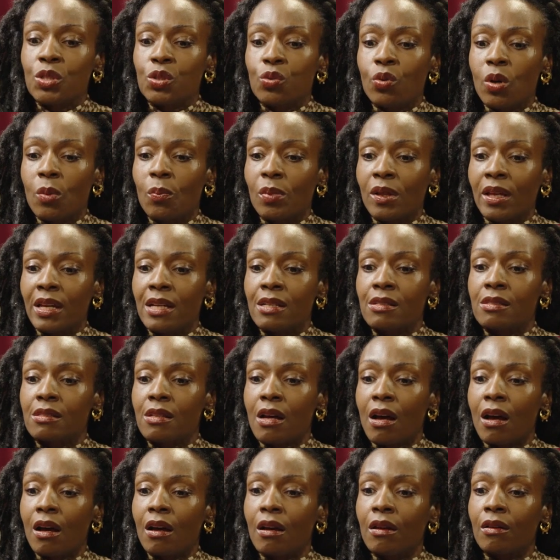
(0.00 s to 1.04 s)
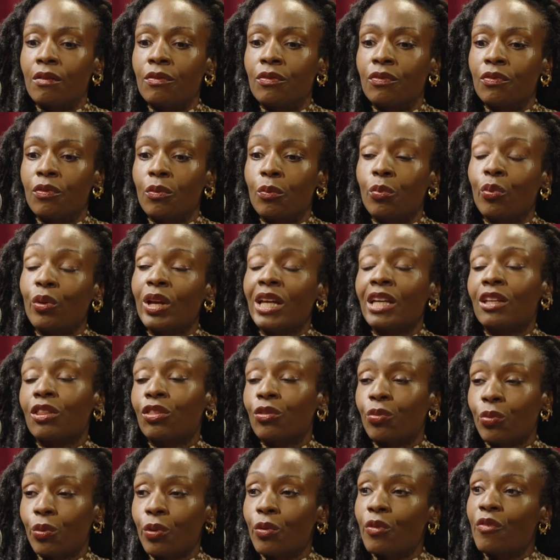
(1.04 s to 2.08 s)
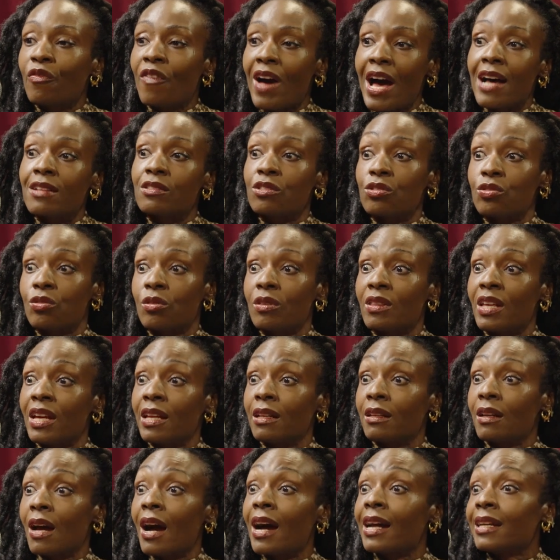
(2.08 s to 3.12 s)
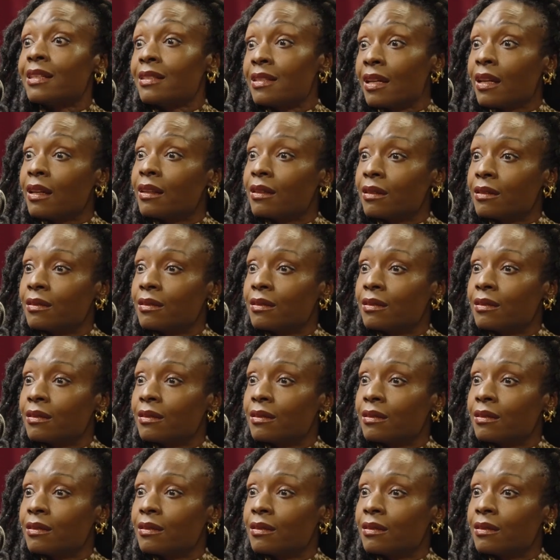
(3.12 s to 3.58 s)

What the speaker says: to a place of breakthrough faster than I did.